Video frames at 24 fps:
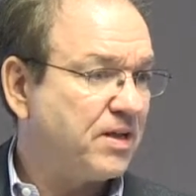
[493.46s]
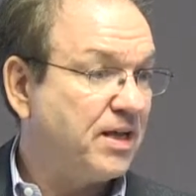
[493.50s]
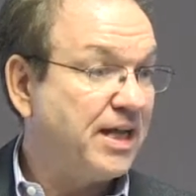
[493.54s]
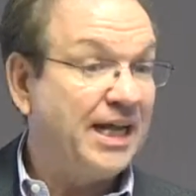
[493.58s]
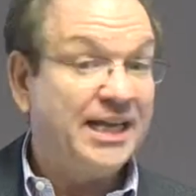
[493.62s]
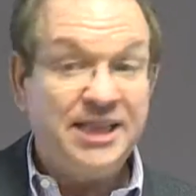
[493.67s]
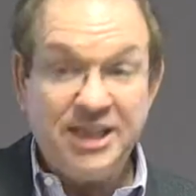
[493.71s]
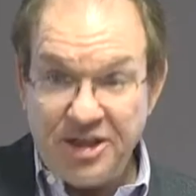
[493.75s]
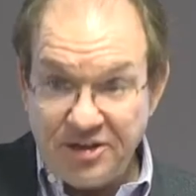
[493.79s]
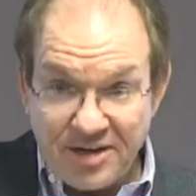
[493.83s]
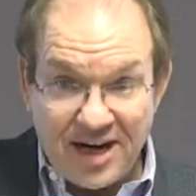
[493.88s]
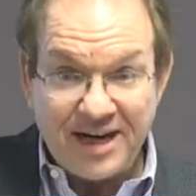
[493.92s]

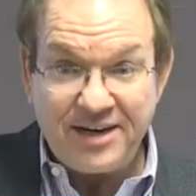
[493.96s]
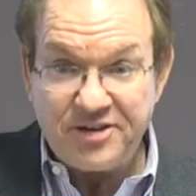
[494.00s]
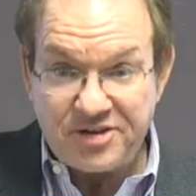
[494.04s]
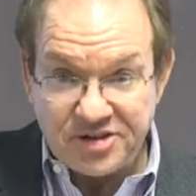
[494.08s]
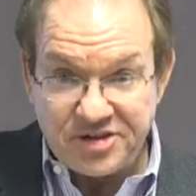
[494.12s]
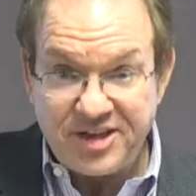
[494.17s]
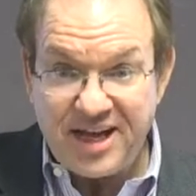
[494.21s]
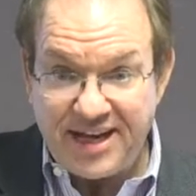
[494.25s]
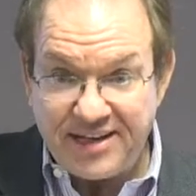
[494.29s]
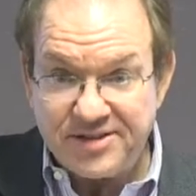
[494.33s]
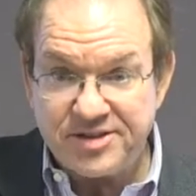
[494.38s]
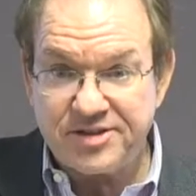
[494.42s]
In the United
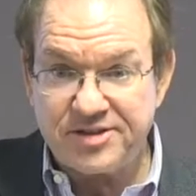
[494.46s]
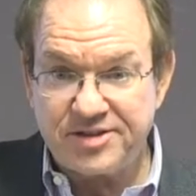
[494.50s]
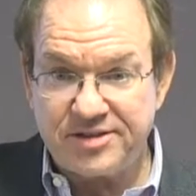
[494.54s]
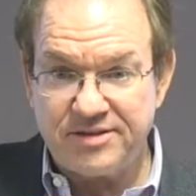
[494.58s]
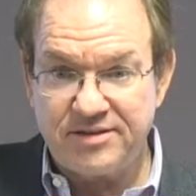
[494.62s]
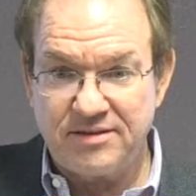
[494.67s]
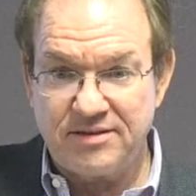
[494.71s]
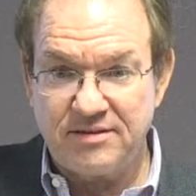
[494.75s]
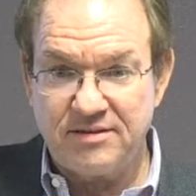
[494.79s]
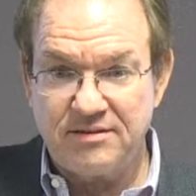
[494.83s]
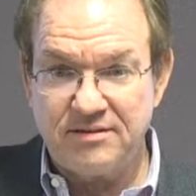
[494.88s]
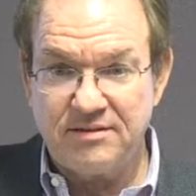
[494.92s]
States
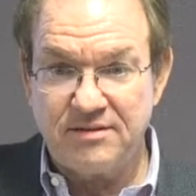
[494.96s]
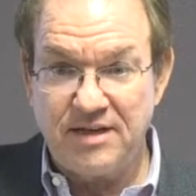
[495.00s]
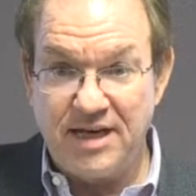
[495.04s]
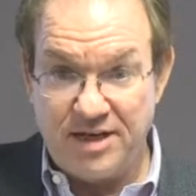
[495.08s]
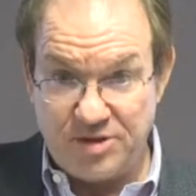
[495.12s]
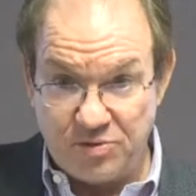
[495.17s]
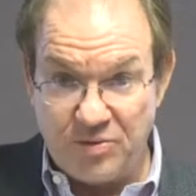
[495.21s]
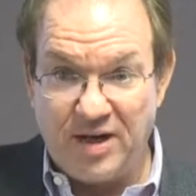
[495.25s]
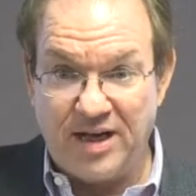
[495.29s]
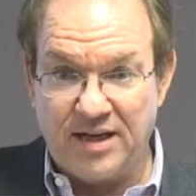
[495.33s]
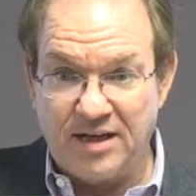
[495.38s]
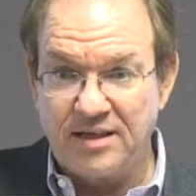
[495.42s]

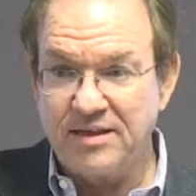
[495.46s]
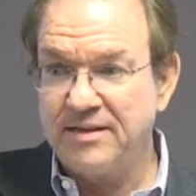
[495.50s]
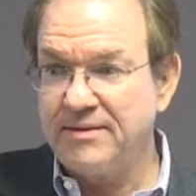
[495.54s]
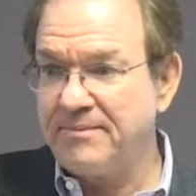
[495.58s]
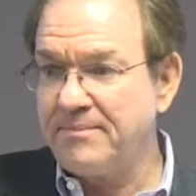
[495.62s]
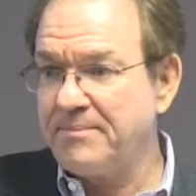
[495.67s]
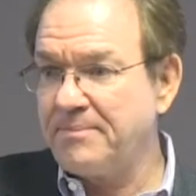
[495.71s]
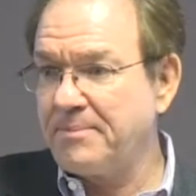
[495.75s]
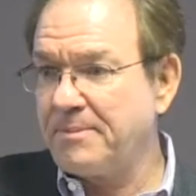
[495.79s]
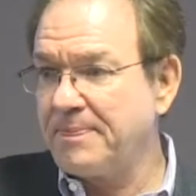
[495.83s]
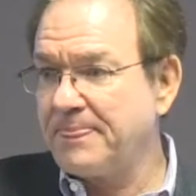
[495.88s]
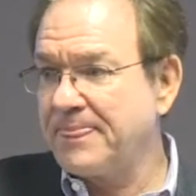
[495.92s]
as well,
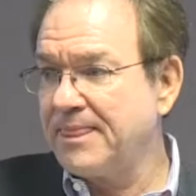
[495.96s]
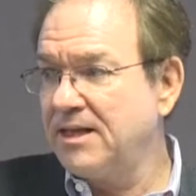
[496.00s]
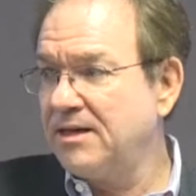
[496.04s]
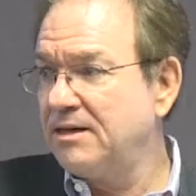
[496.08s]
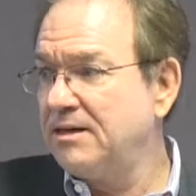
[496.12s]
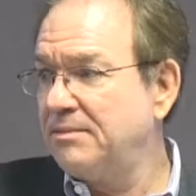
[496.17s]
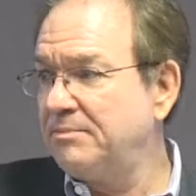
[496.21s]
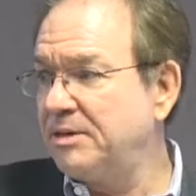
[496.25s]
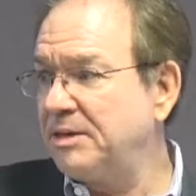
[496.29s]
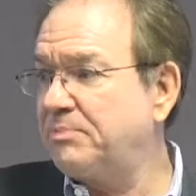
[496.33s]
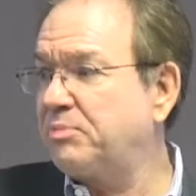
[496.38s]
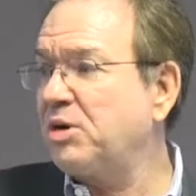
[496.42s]

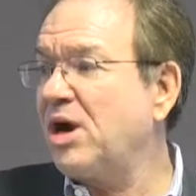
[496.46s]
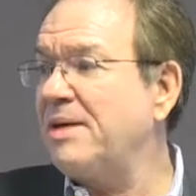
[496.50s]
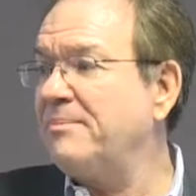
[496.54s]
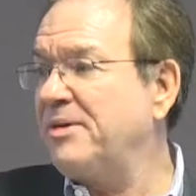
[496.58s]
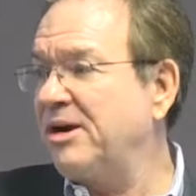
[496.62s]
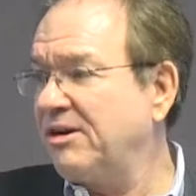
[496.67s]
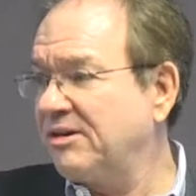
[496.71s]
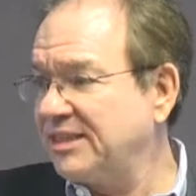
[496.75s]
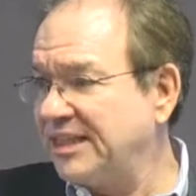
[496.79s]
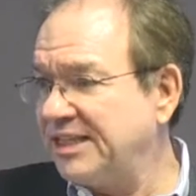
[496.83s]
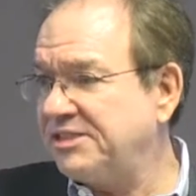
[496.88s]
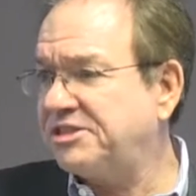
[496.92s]
but
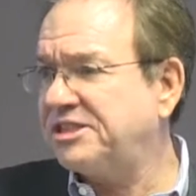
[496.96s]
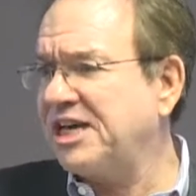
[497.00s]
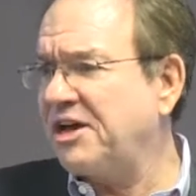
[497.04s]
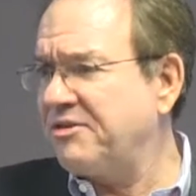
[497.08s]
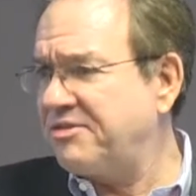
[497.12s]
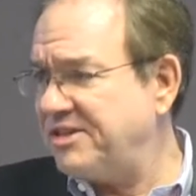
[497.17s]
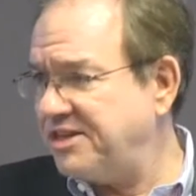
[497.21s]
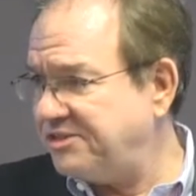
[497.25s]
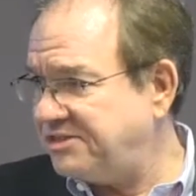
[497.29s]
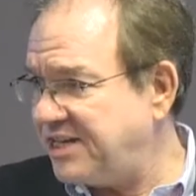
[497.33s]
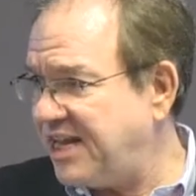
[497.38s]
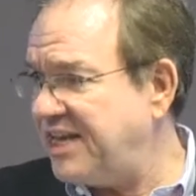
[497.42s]
primarily
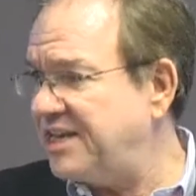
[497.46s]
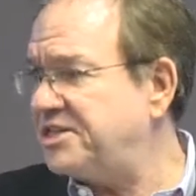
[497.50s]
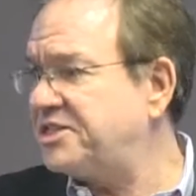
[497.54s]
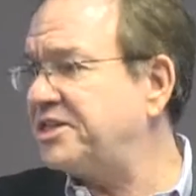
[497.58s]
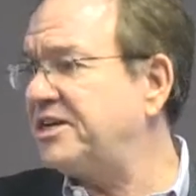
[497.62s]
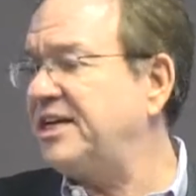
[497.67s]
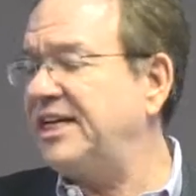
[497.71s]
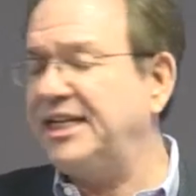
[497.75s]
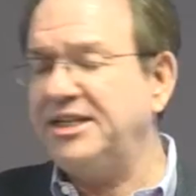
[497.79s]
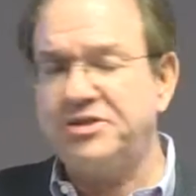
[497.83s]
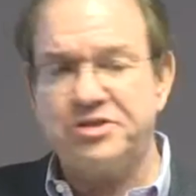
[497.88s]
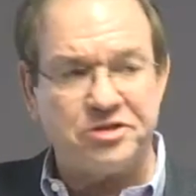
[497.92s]
Southeast
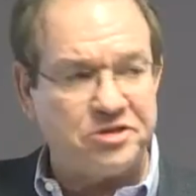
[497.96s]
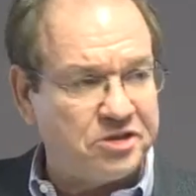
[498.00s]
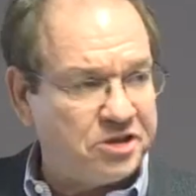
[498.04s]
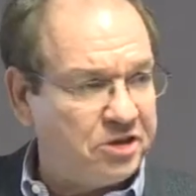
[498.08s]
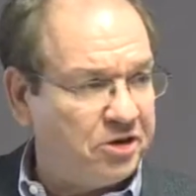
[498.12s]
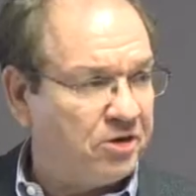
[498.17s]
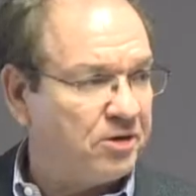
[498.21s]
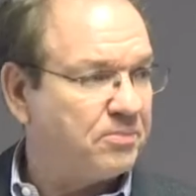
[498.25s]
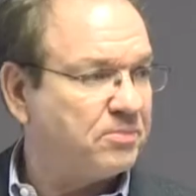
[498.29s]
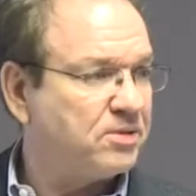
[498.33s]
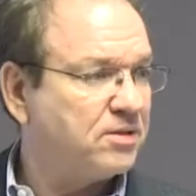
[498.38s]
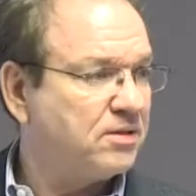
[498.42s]
Asia, Eastern
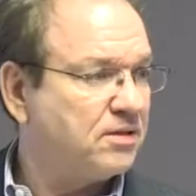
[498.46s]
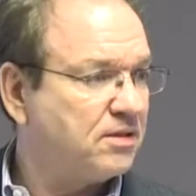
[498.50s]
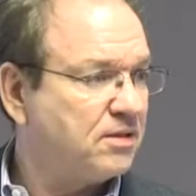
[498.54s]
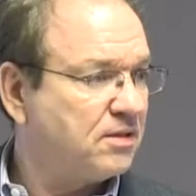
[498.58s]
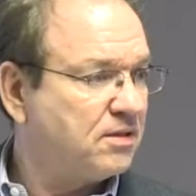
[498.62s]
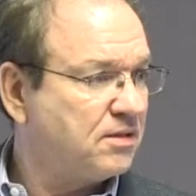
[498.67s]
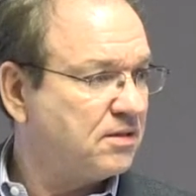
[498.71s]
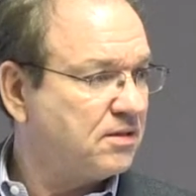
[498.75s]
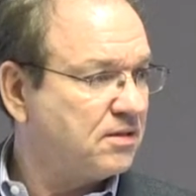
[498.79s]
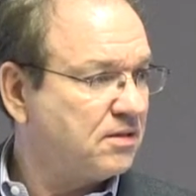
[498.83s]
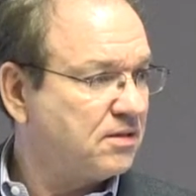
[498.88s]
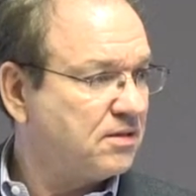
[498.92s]
Europe.
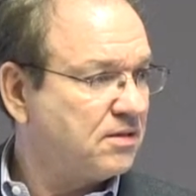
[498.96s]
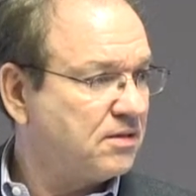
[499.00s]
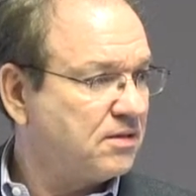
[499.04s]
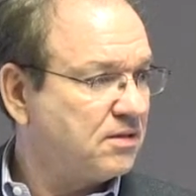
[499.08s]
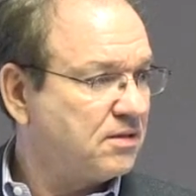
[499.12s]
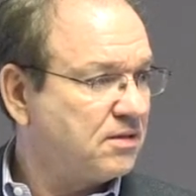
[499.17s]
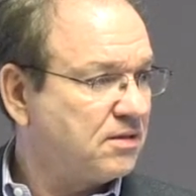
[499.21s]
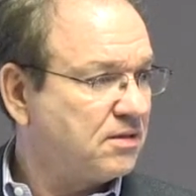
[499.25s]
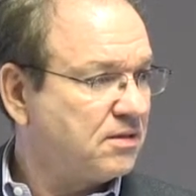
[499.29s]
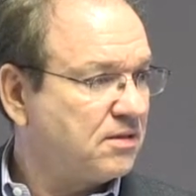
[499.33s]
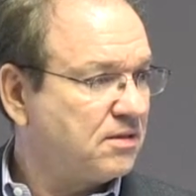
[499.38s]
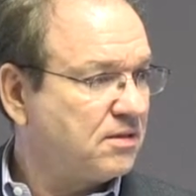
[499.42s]

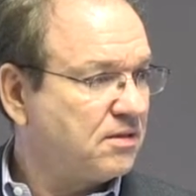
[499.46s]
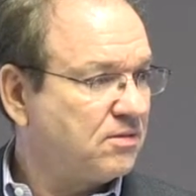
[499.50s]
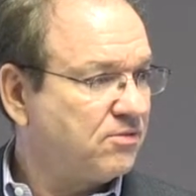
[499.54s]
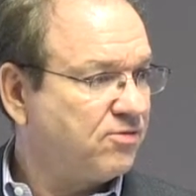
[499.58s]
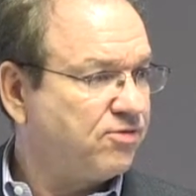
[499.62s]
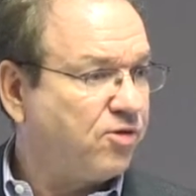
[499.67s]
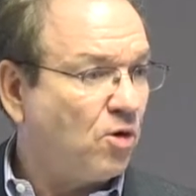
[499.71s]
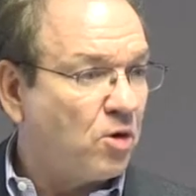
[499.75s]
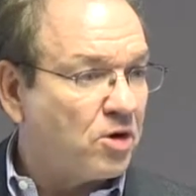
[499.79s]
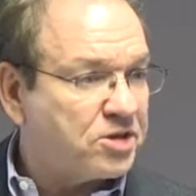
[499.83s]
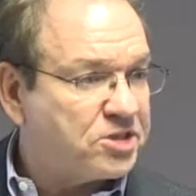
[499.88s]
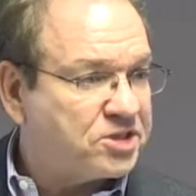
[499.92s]

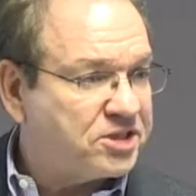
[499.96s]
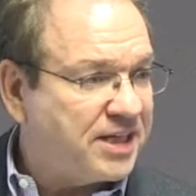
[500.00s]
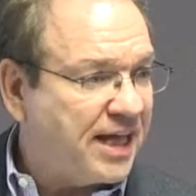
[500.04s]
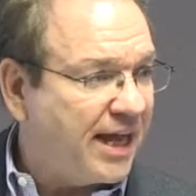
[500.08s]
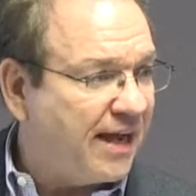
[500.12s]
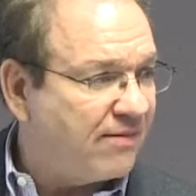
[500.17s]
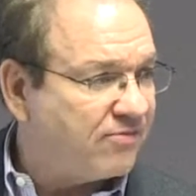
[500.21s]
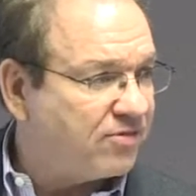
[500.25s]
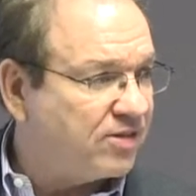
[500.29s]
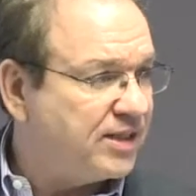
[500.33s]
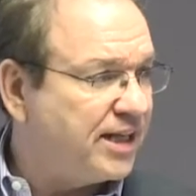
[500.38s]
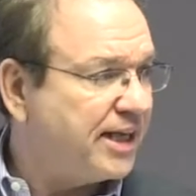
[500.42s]
Forced to
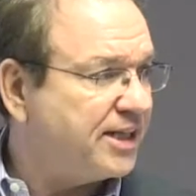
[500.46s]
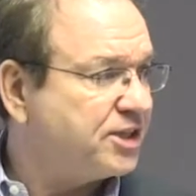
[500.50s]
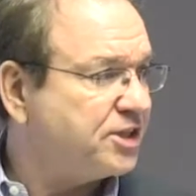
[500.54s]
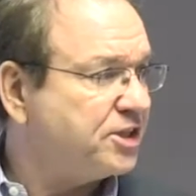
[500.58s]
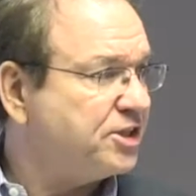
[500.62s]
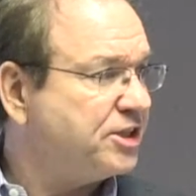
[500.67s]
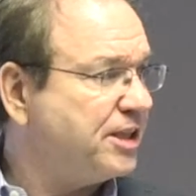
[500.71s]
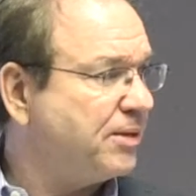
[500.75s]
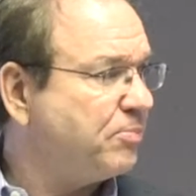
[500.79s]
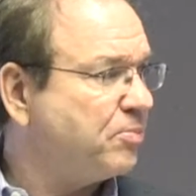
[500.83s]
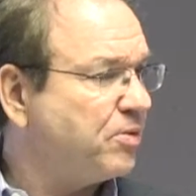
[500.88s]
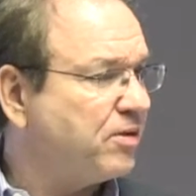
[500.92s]
have
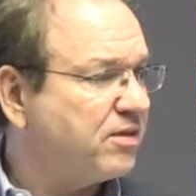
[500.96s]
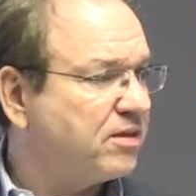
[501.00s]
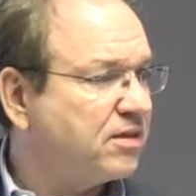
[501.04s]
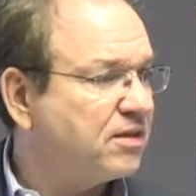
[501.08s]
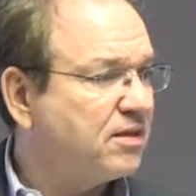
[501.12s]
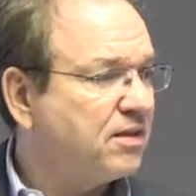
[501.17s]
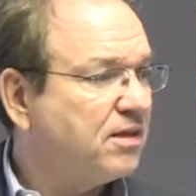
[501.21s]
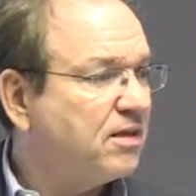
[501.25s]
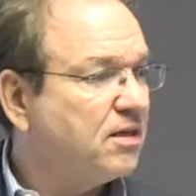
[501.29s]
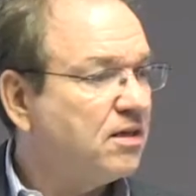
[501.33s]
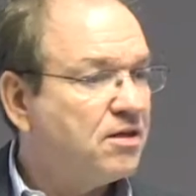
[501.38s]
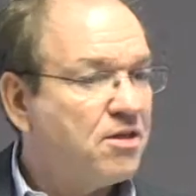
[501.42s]
relationship with
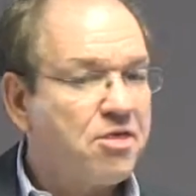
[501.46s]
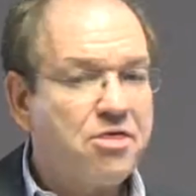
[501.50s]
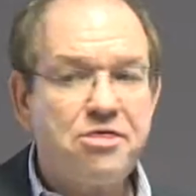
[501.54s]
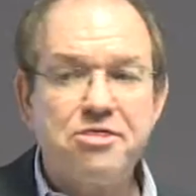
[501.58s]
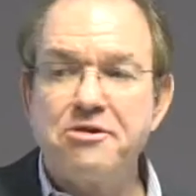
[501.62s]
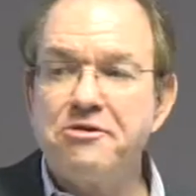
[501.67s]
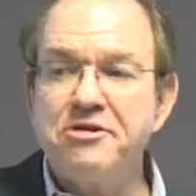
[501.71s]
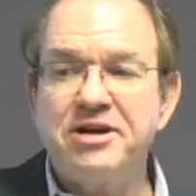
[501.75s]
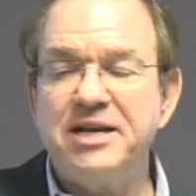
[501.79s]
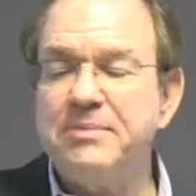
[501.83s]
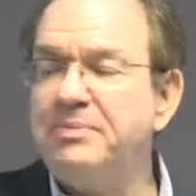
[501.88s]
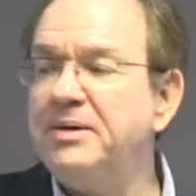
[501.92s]

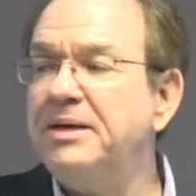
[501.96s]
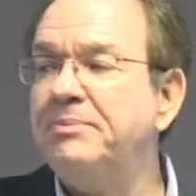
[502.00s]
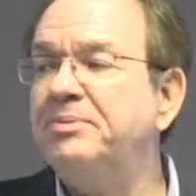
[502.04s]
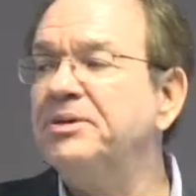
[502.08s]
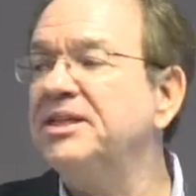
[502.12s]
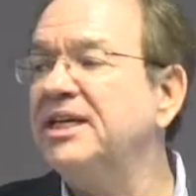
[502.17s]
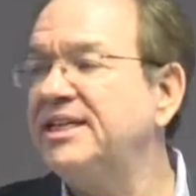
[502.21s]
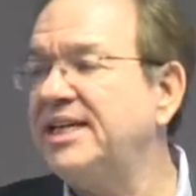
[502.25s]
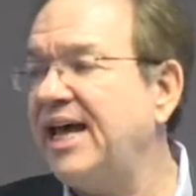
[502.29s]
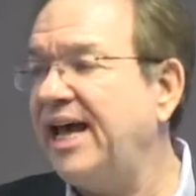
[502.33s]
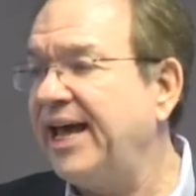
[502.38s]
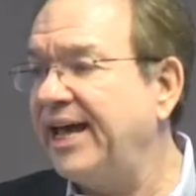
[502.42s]
30 people
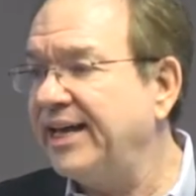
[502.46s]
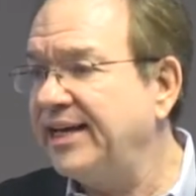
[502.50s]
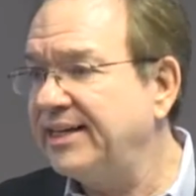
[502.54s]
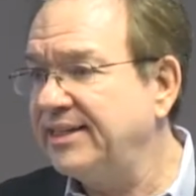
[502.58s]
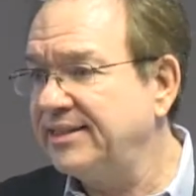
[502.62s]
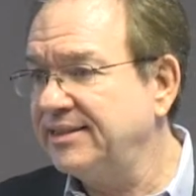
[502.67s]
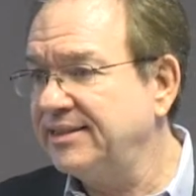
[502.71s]
a day.